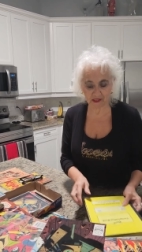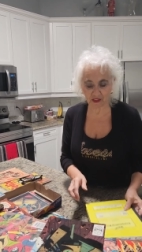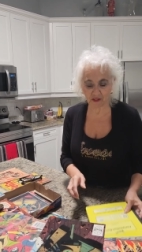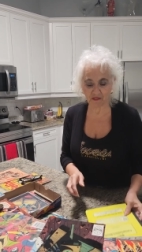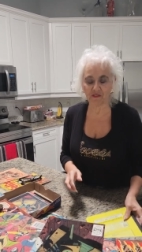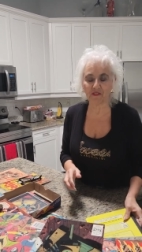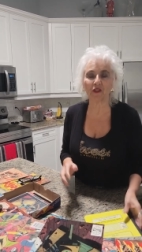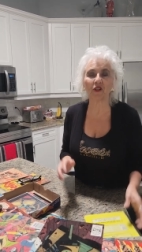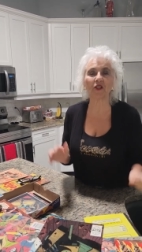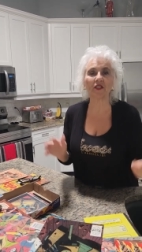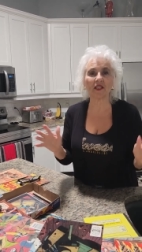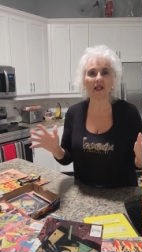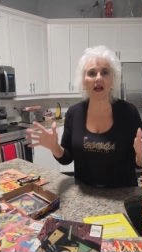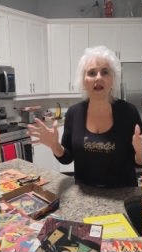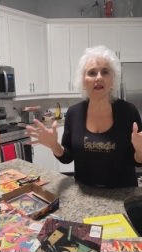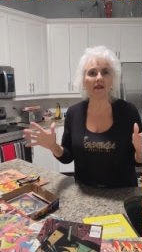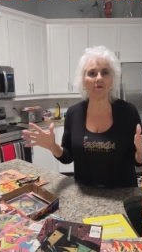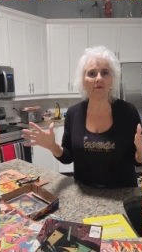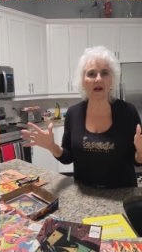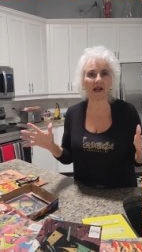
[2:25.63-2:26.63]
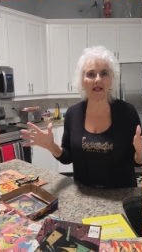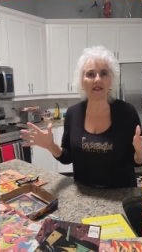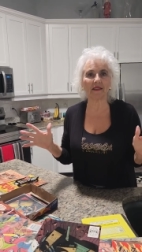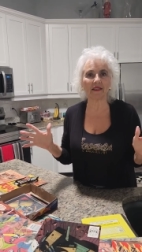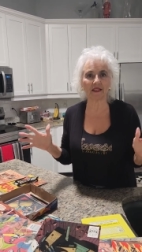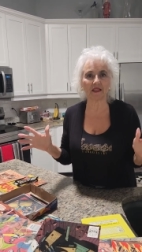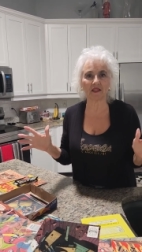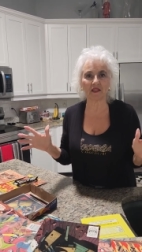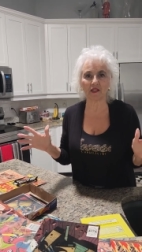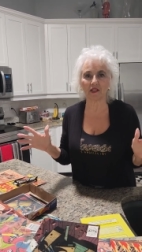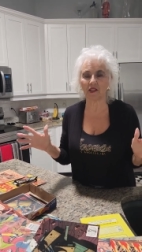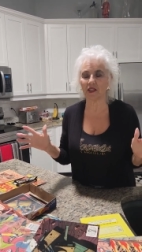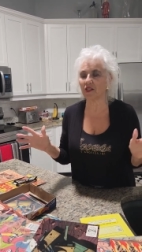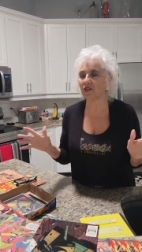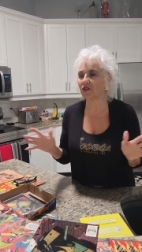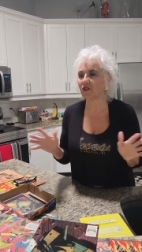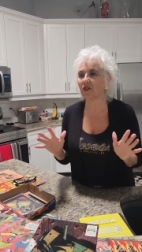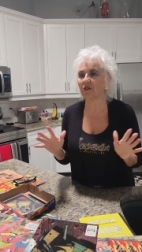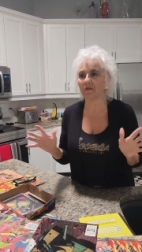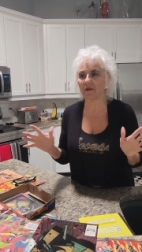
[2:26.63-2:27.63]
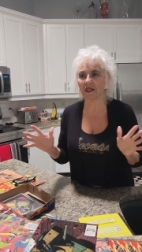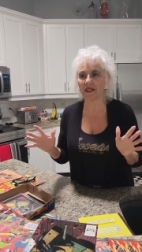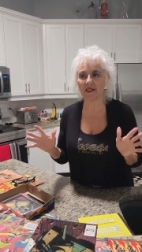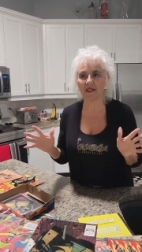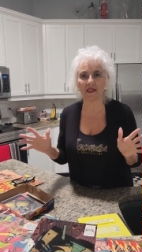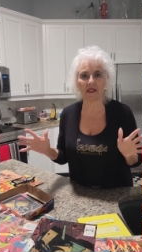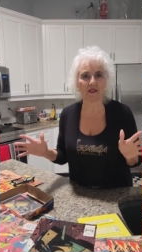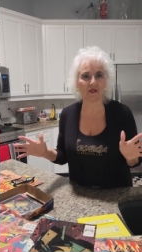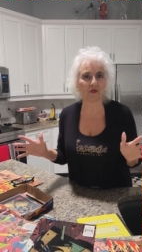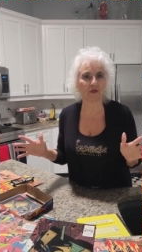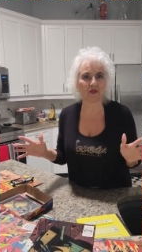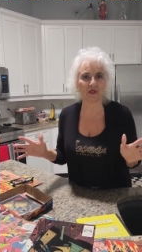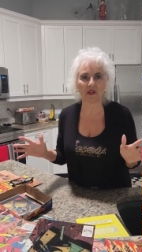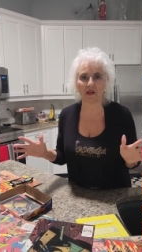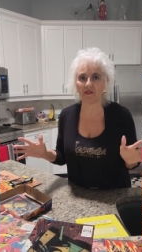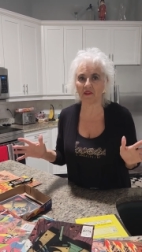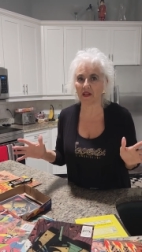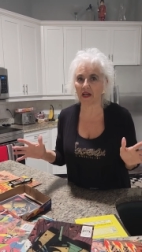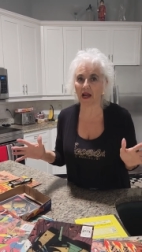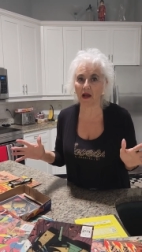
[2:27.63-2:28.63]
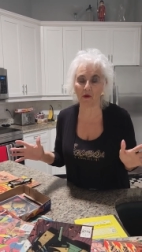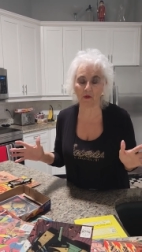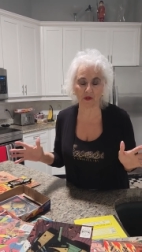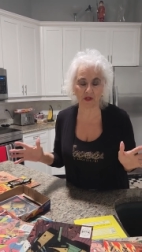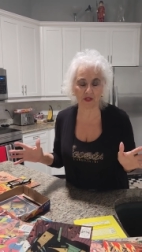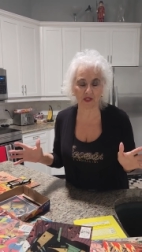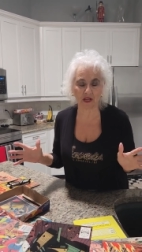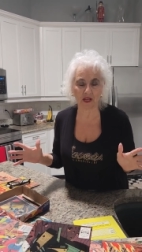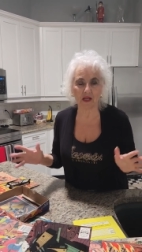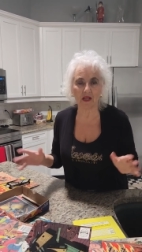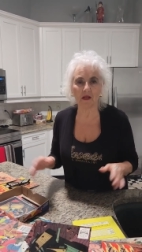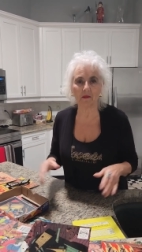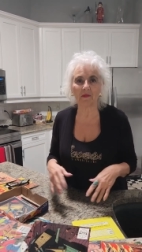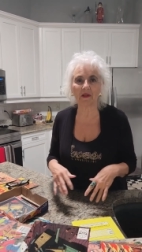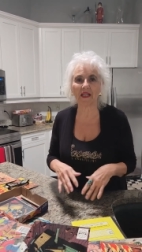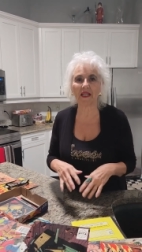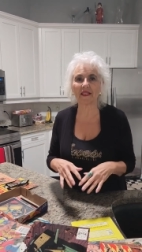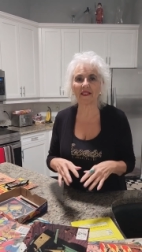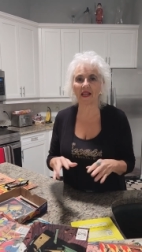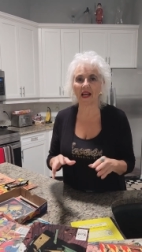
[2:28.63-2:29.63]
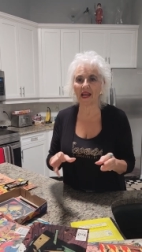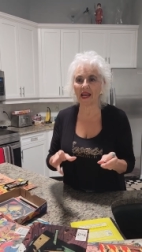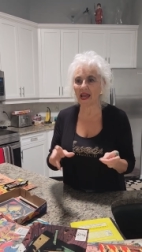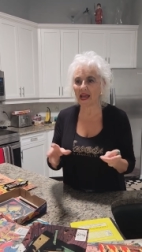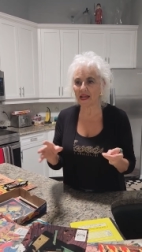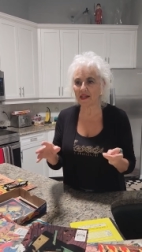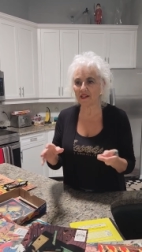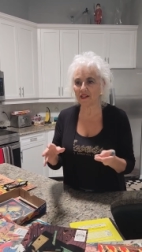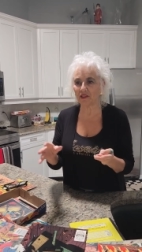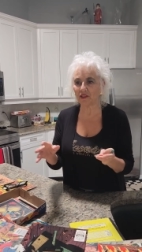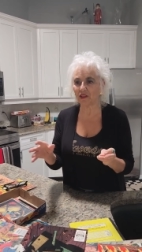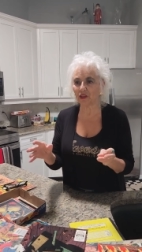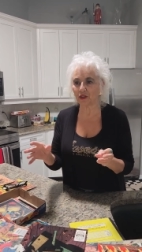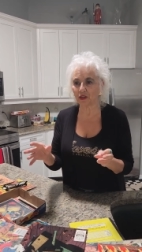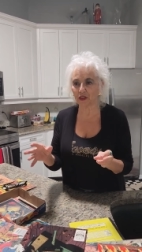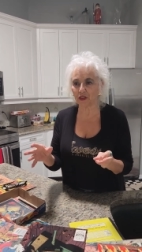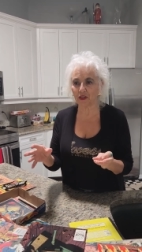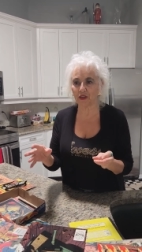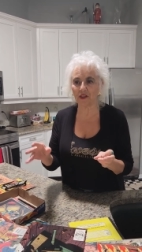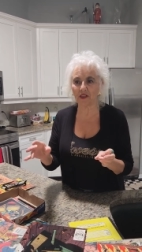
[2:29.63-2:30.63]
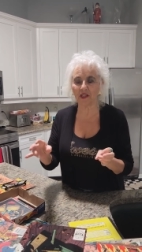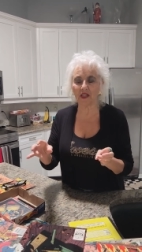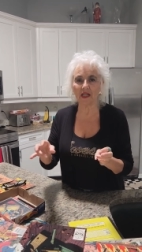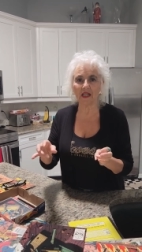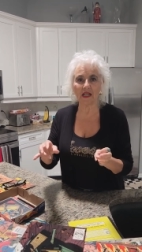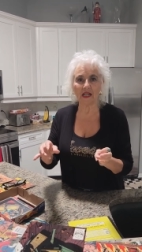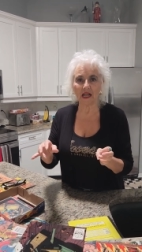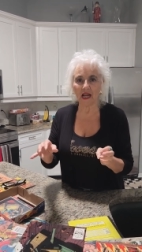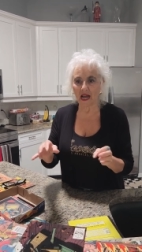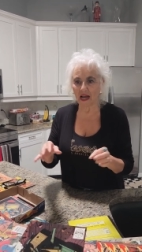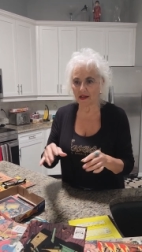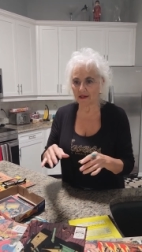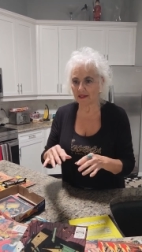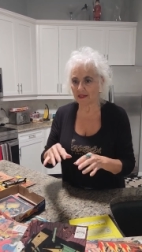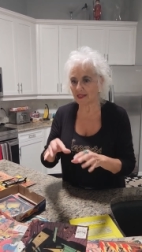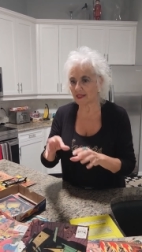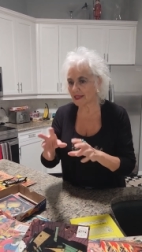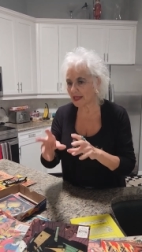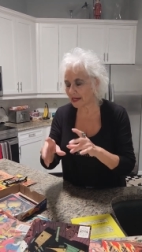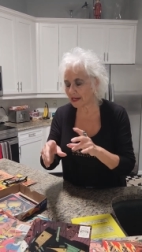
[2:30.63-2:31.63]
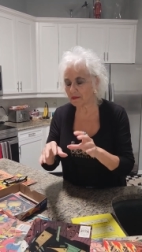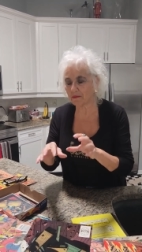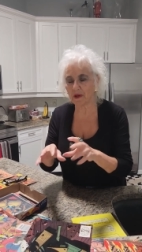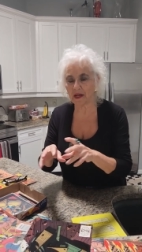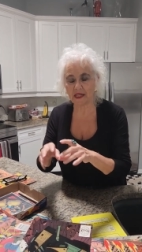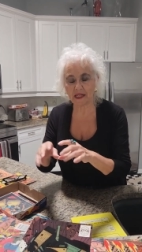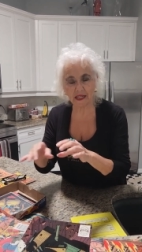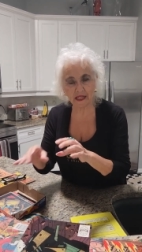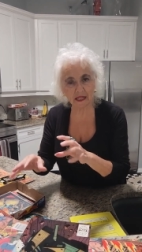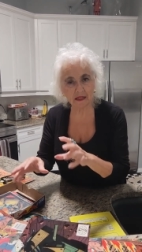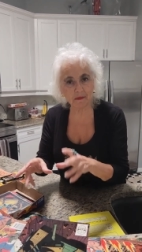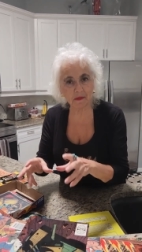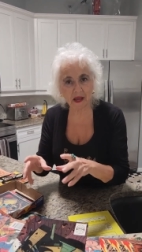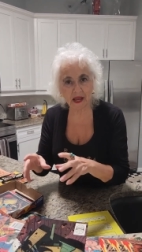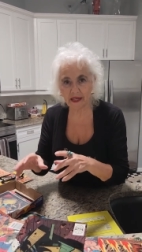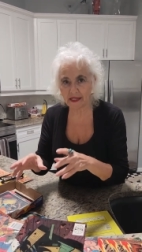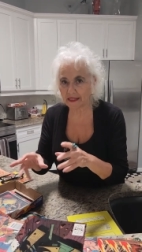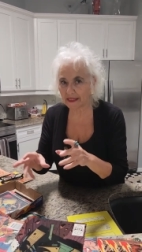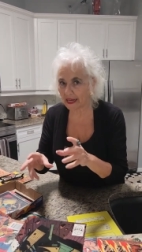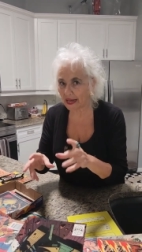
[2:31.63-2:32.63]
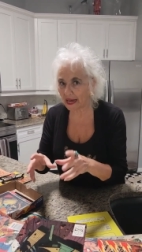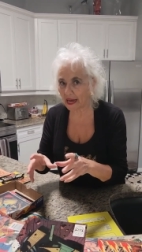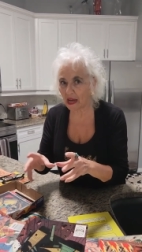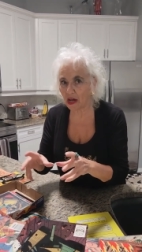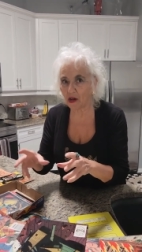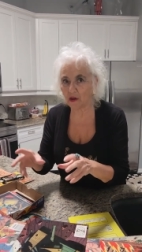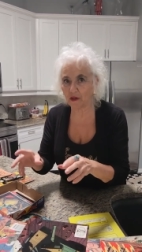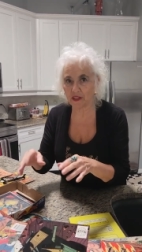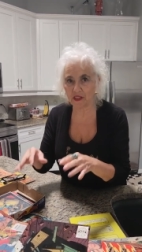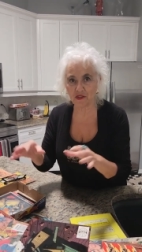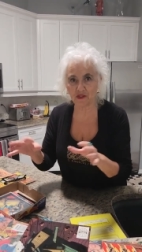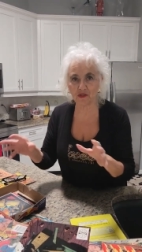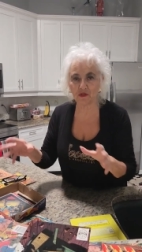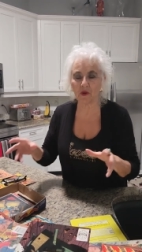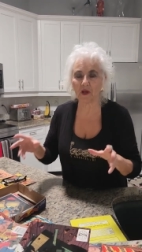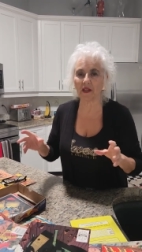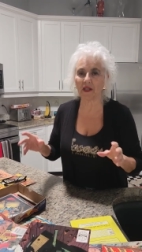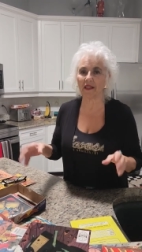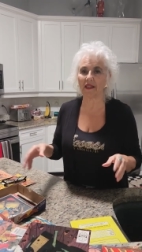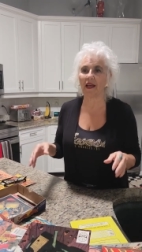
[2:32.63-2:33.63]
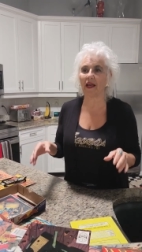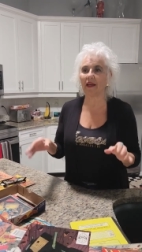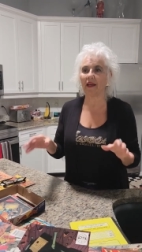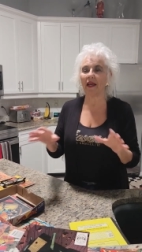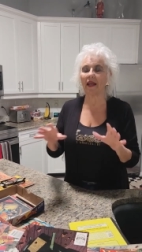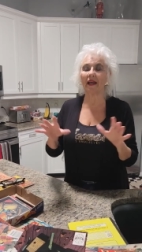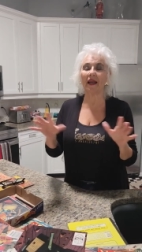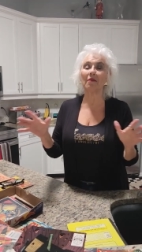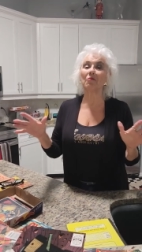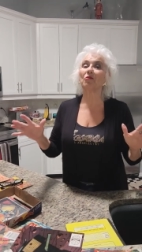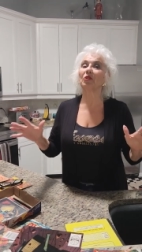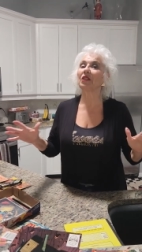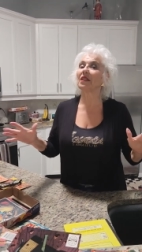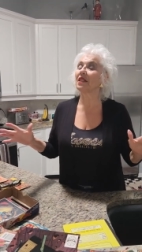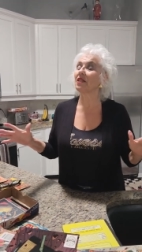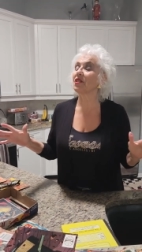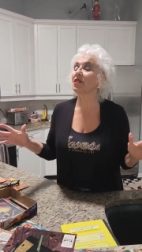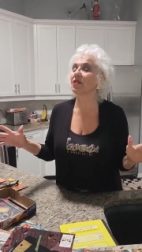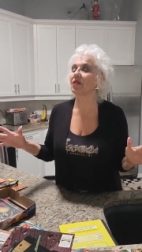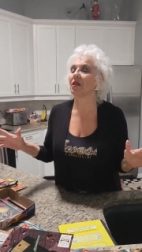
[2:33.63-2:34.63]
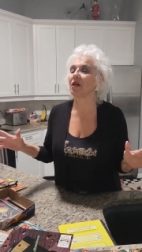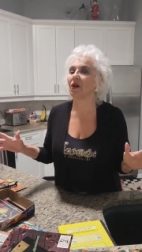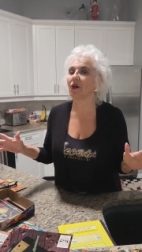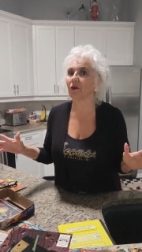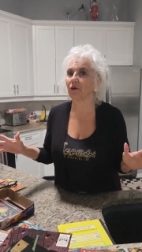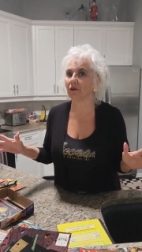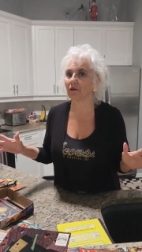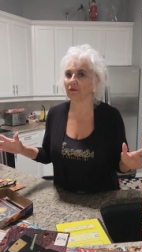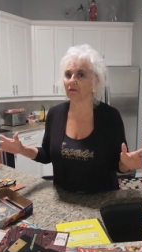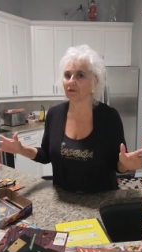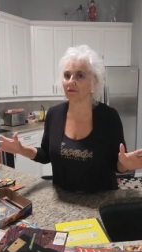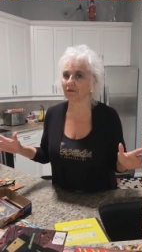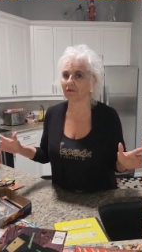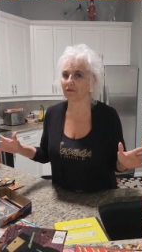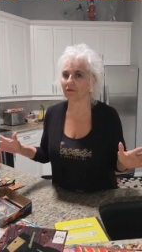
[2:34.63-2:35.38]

The first item I listed, it took me 6 or 7 hours because I had to learn how to set up my eBay account and do all of that, and I'm really slow.